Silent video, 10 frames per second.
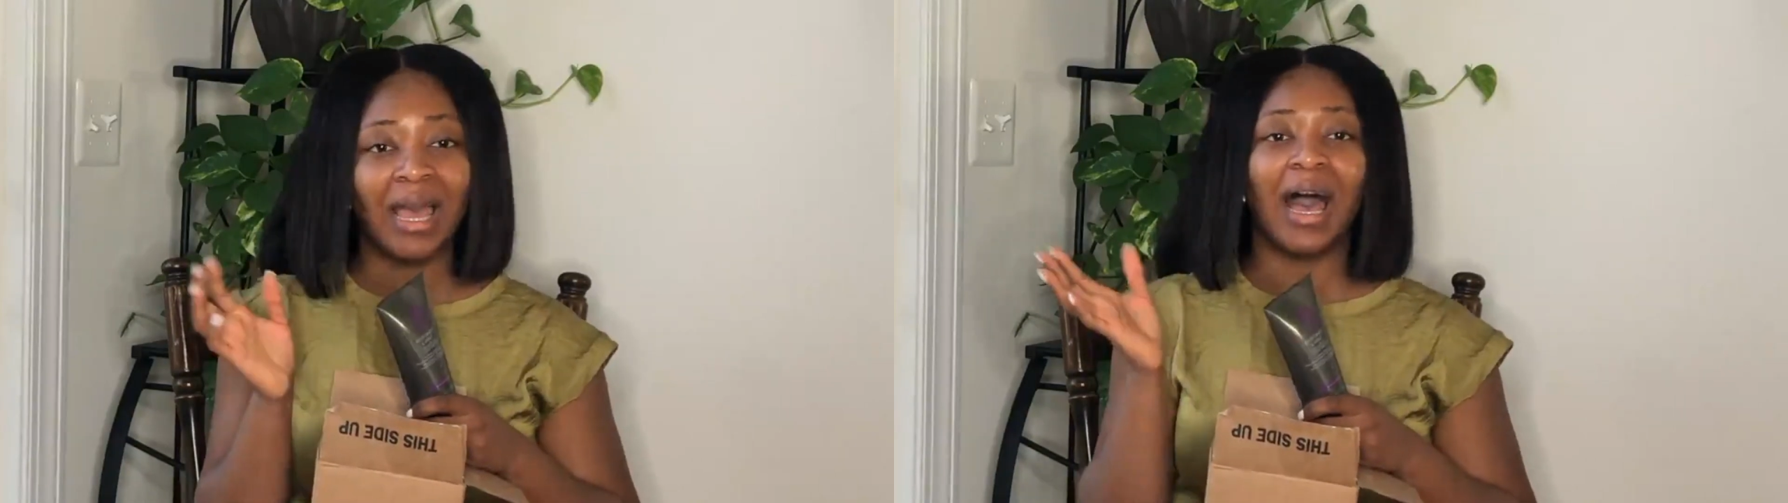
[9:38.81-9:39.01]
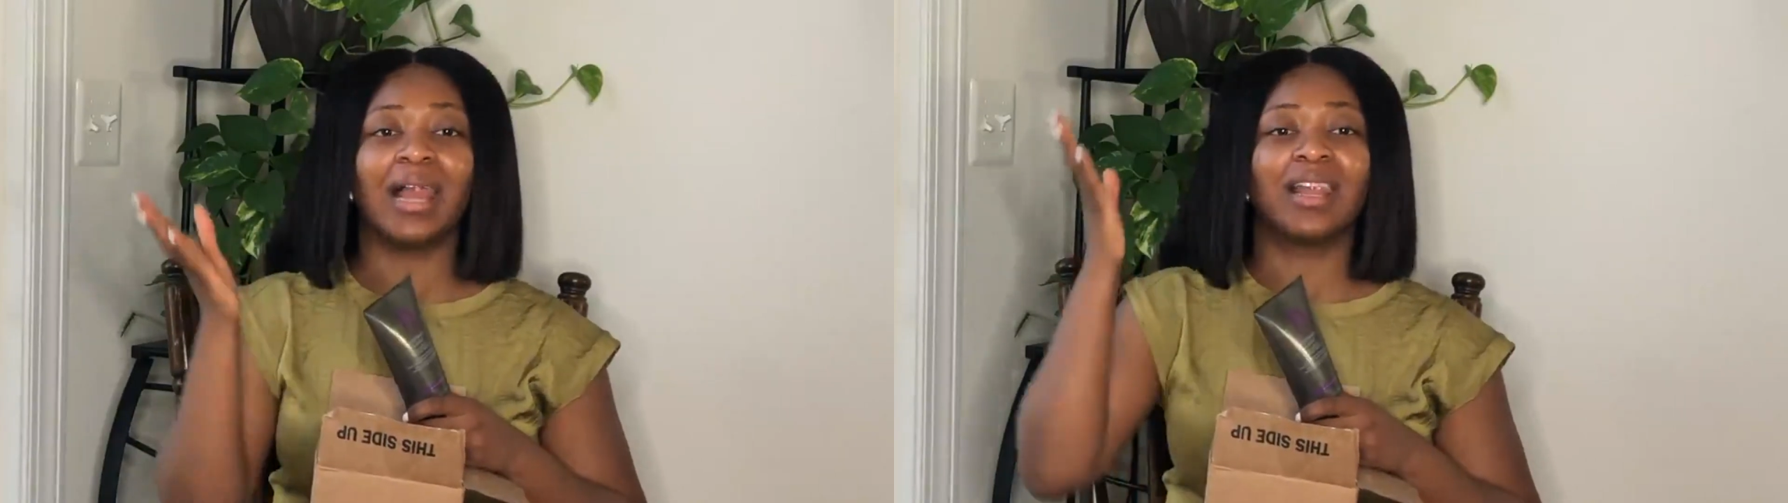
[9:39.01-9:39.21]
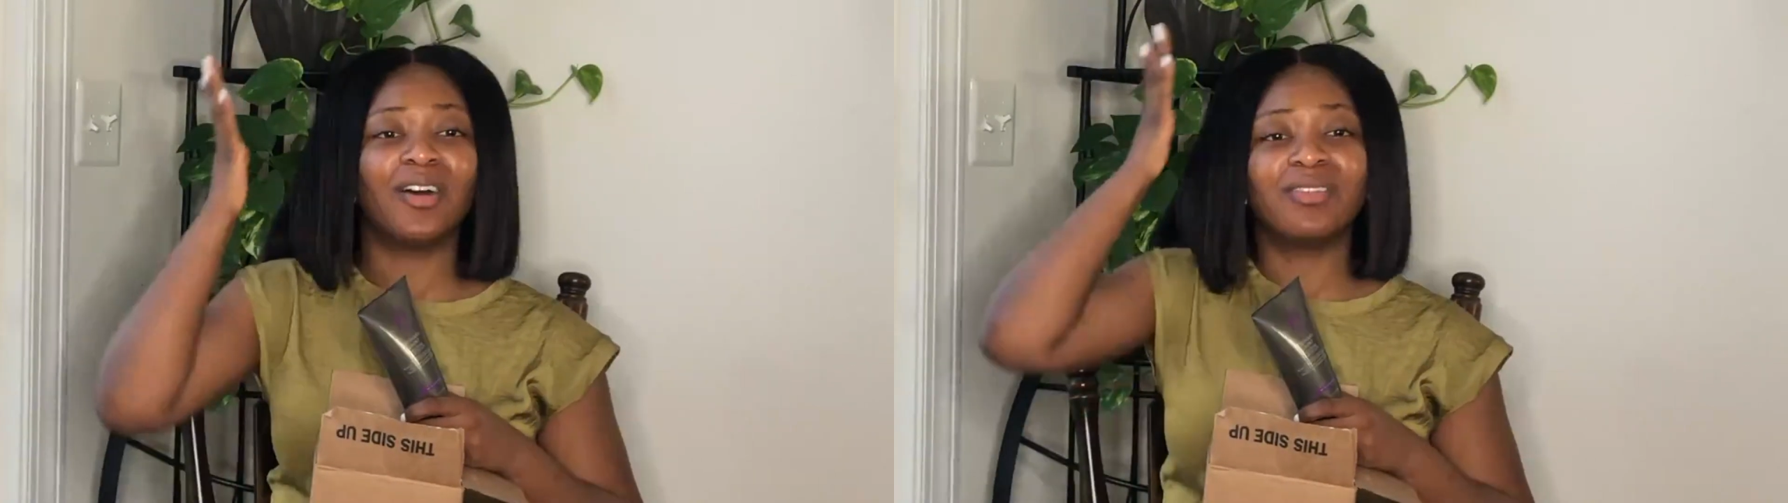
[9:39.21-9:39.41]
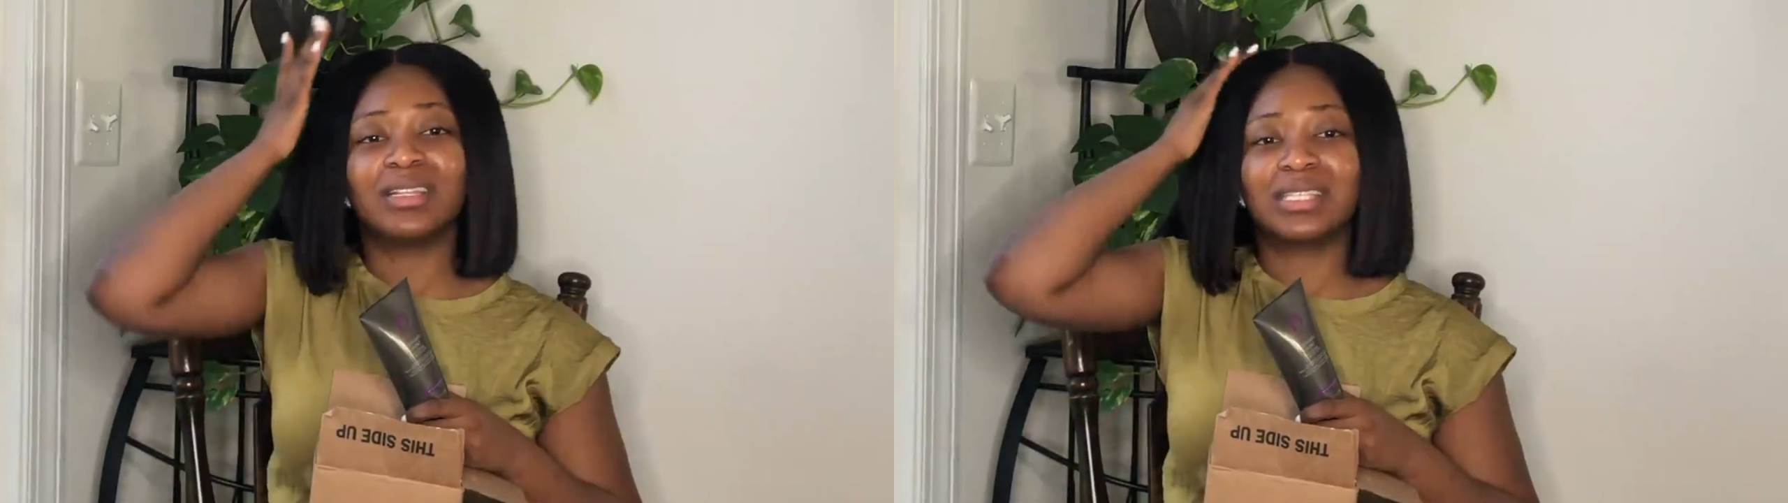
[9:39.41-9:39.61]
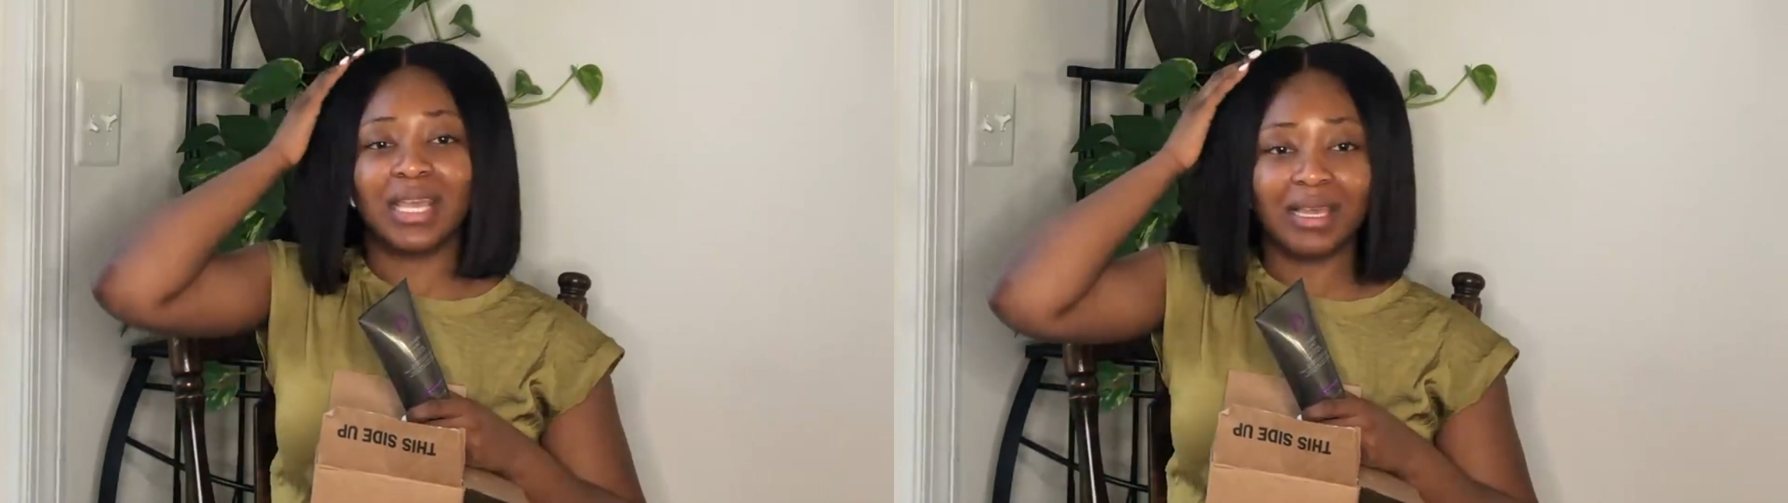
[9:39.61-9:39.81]
I love
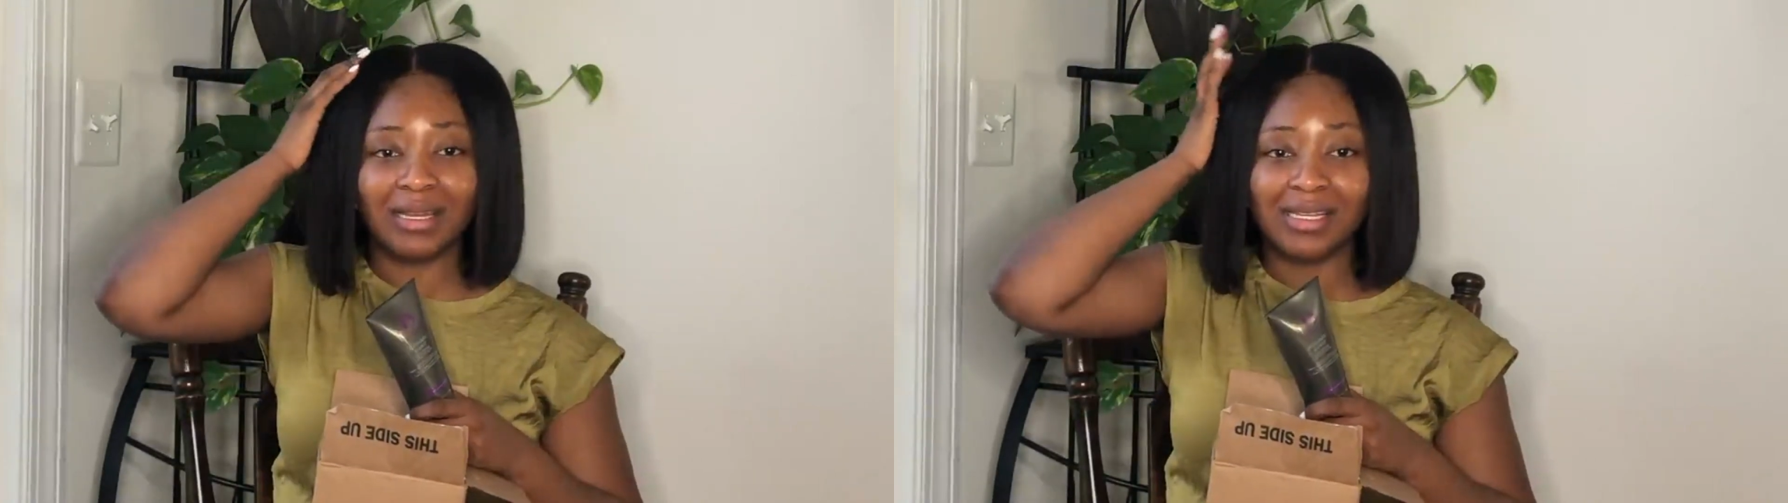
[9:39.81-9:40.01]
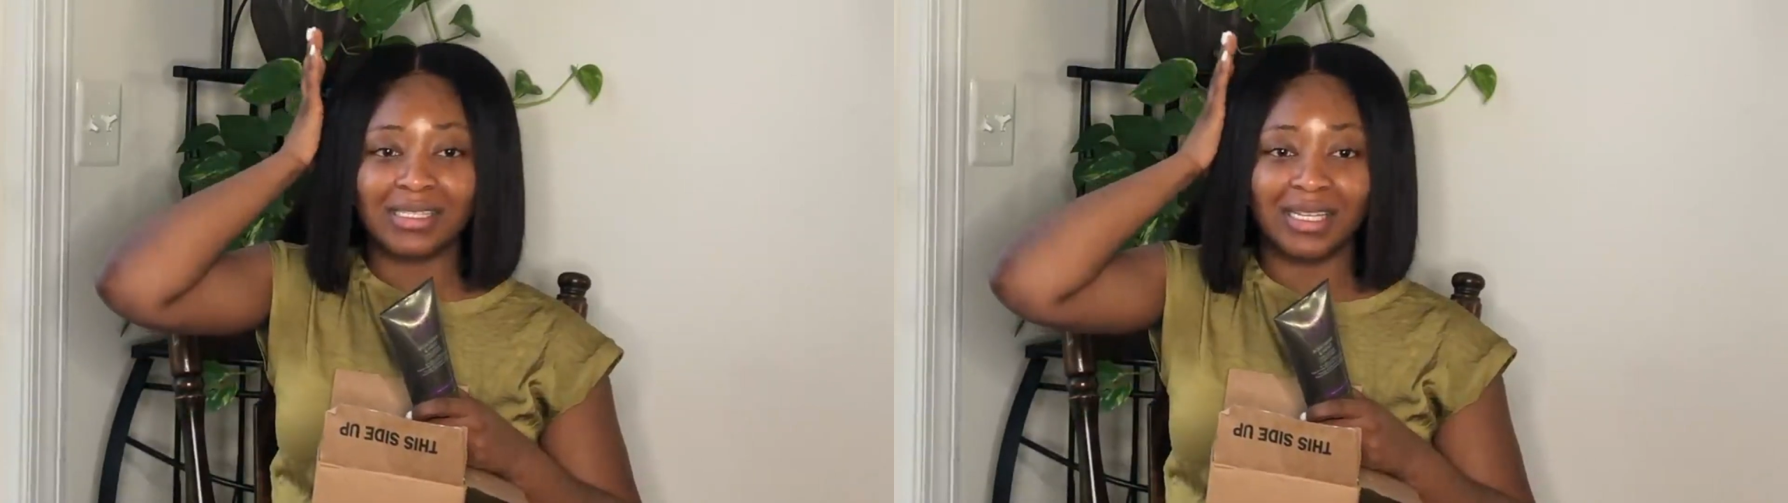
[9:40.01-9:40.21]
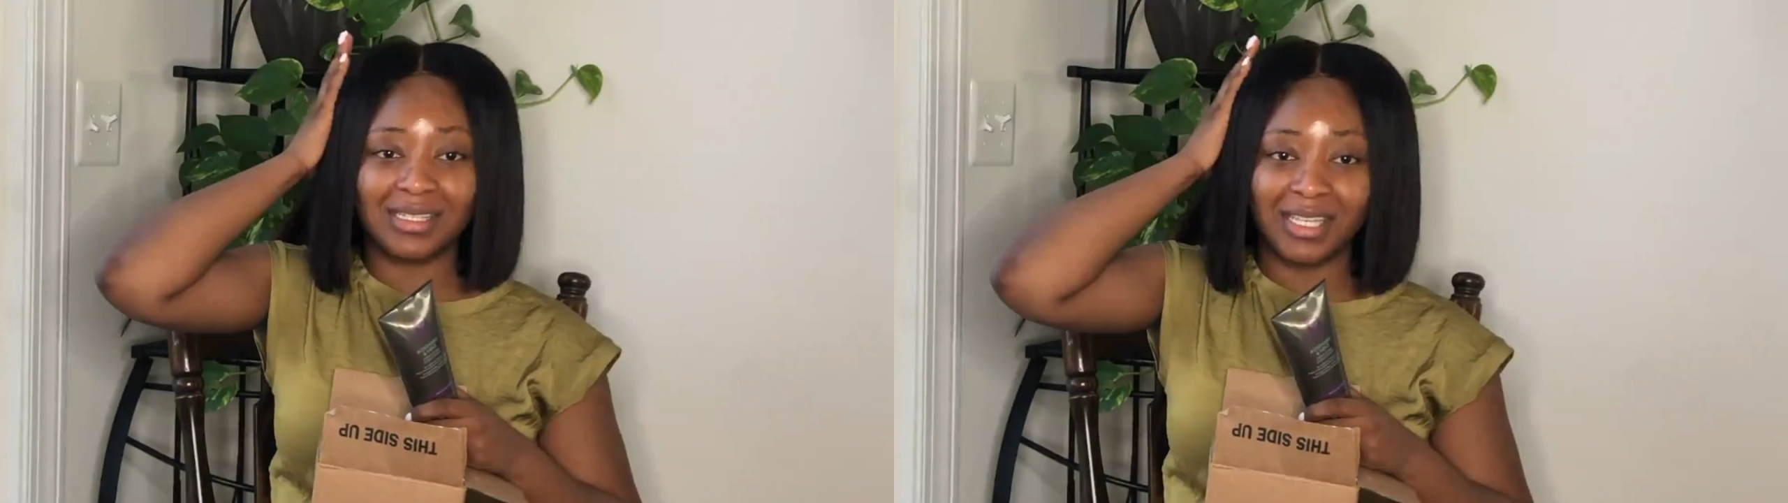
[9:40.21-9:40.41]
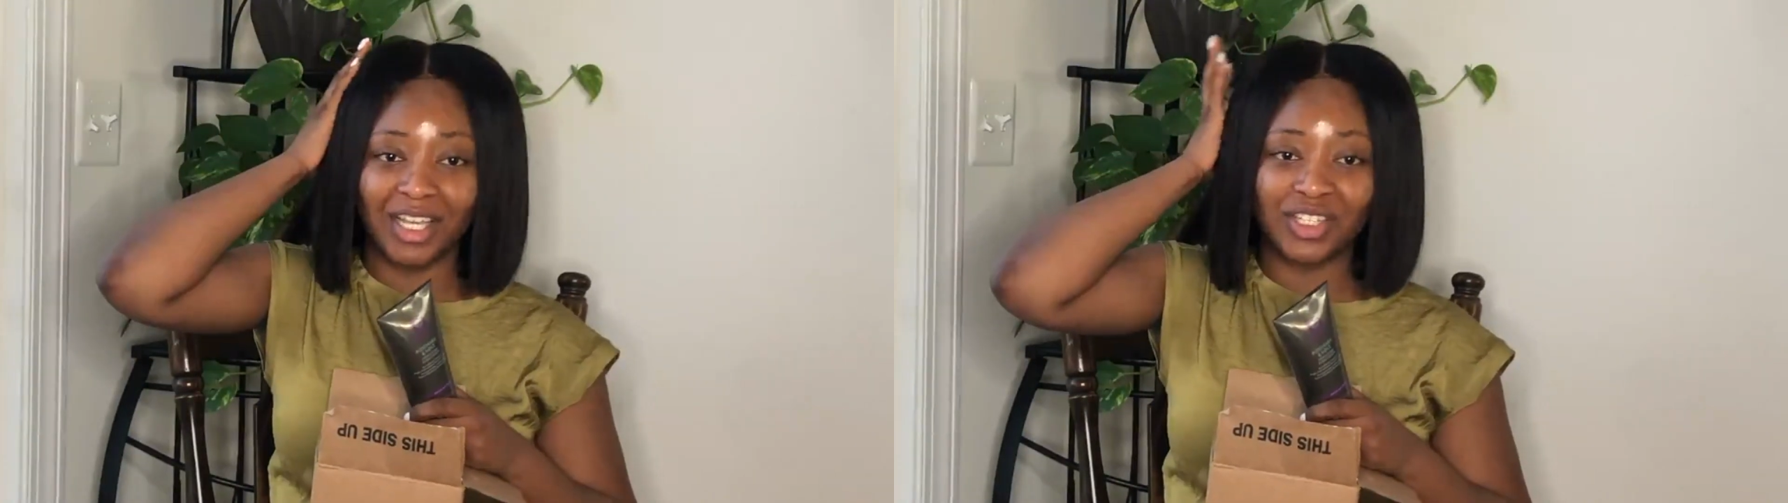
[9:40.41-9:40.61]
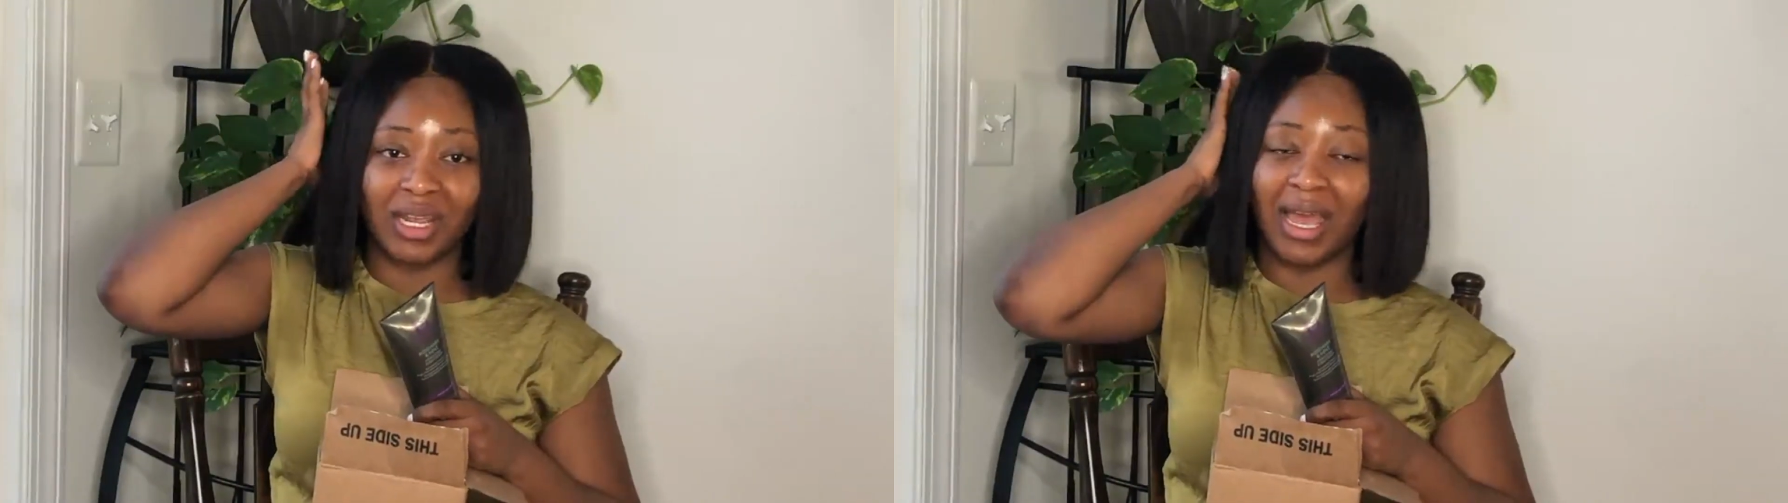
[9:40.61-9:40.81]
the tingling sensation